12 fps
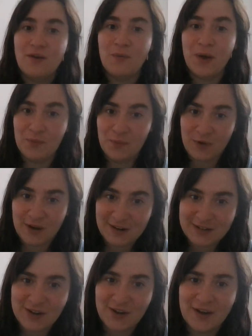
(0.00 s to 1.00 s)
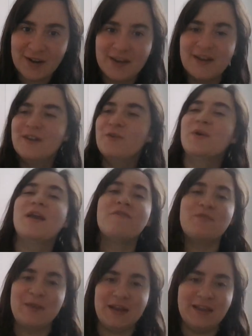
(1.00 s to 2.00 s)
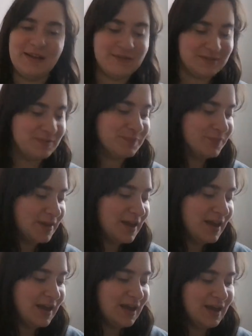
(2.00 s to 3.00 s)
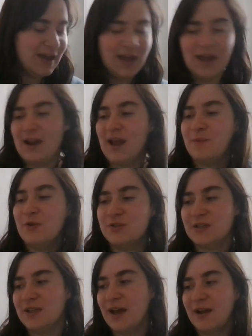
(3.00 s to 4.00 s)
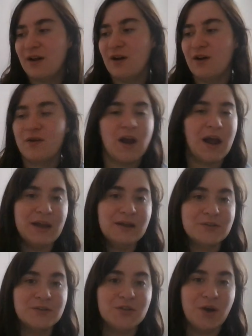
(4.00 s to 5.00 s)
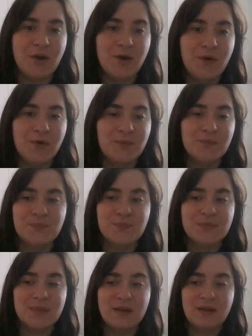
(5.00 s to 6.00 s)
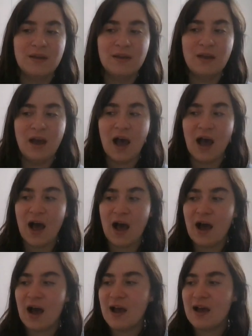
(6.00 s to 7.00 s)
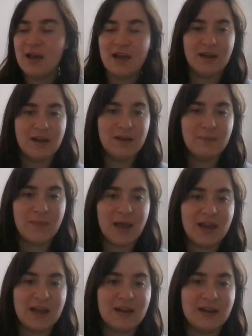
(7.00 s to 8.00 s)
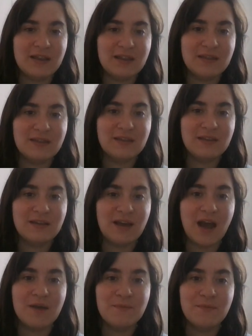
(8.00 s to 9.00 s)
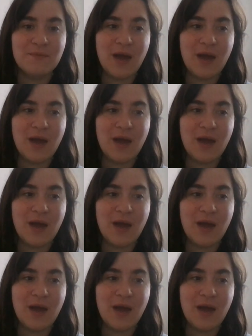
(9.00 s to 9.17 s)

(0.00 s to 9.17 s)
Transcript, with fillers: Well, we need to talk when everybody leaves. And Amos is like, All right, so I made, I,